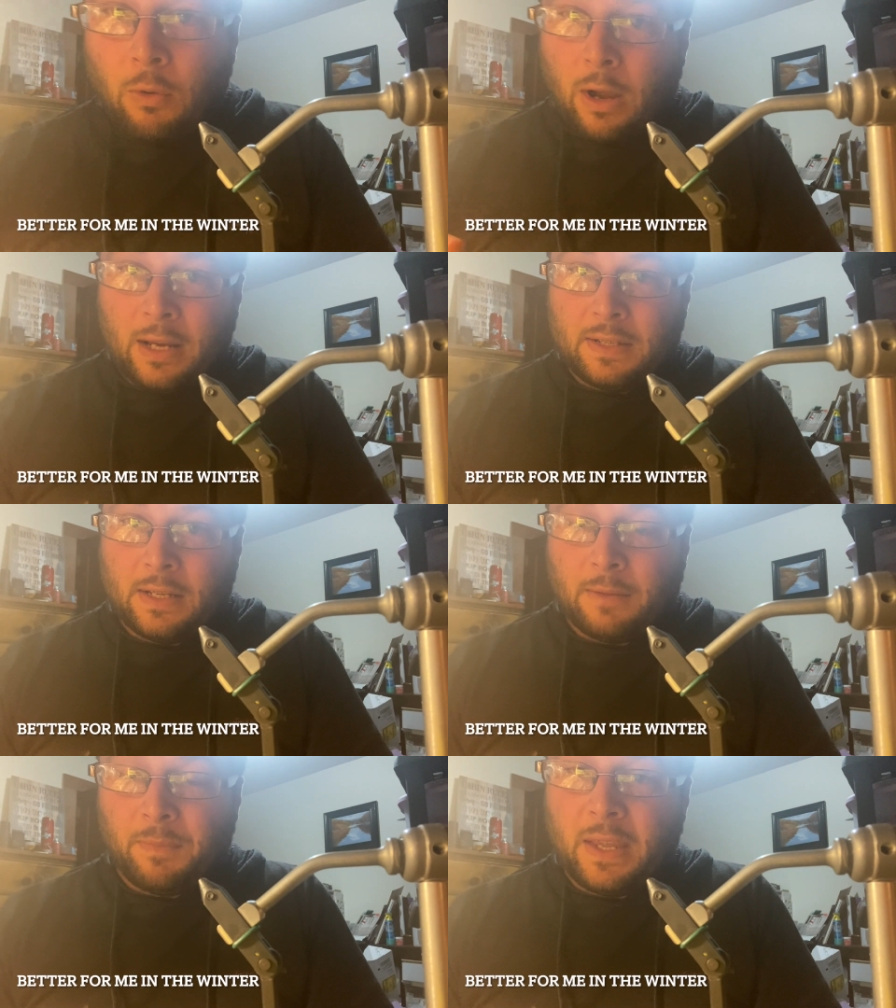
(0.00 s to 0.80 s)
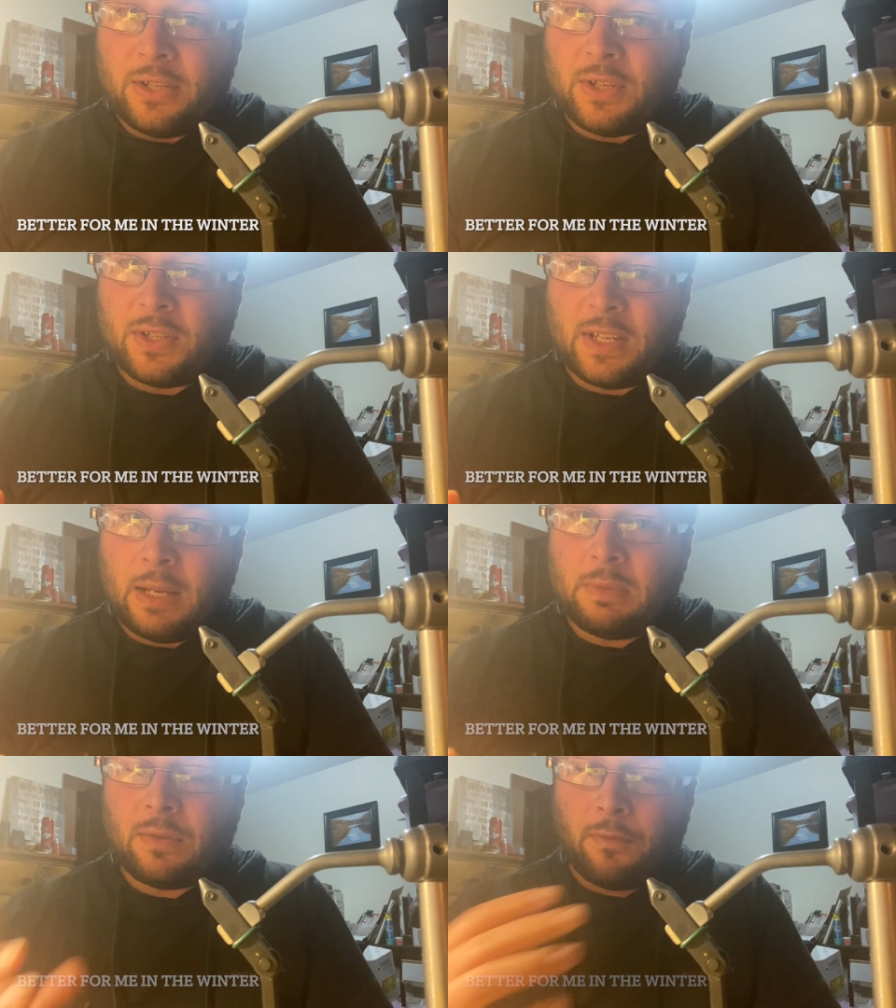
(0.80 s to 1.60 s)
idea. It just
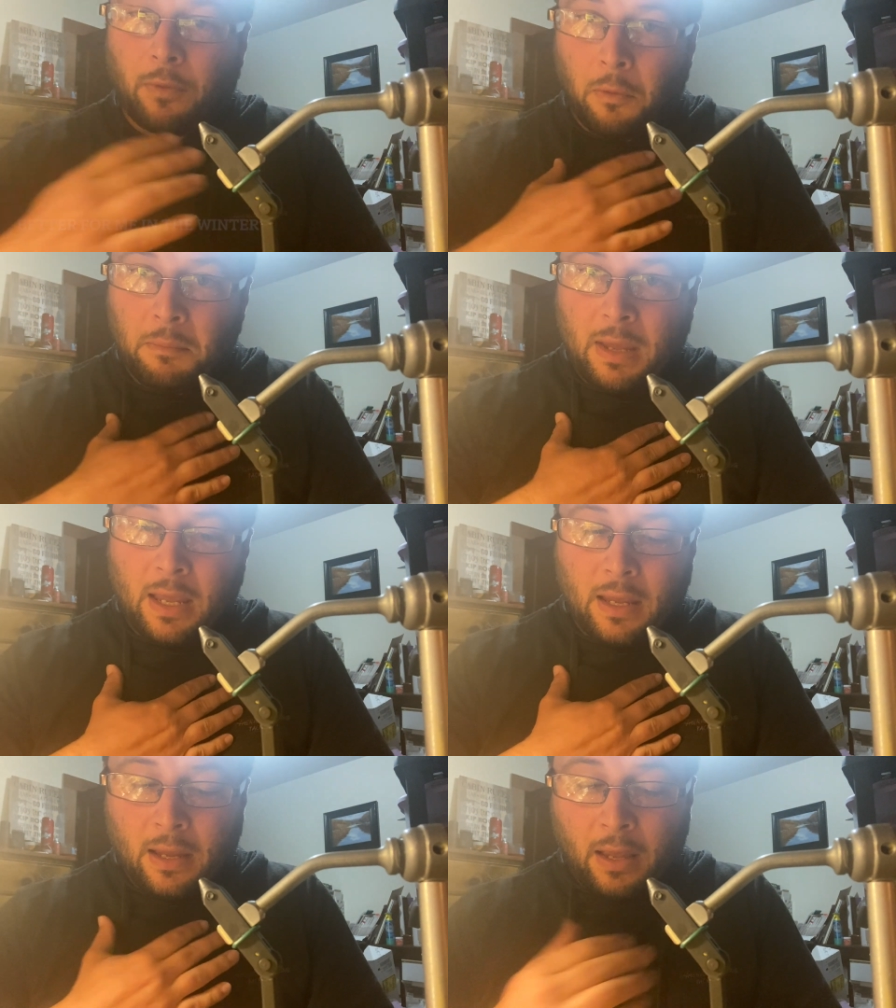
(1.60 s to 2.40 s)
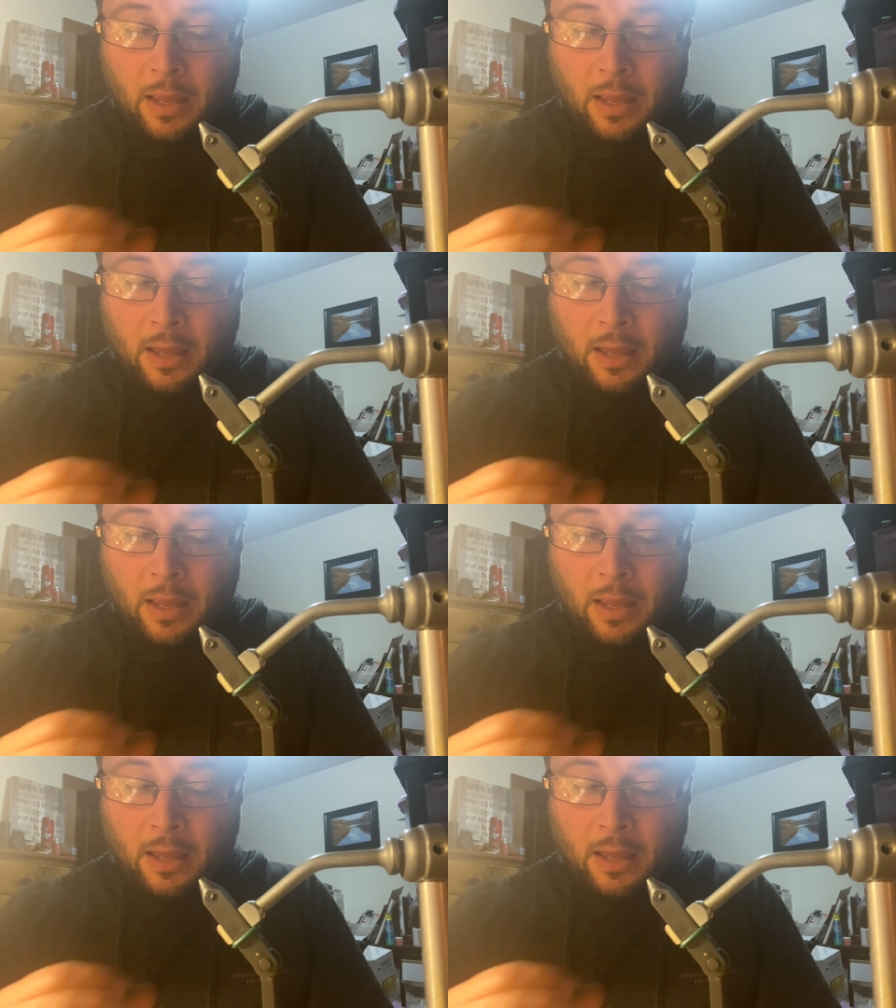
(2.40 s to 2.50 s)
seems for me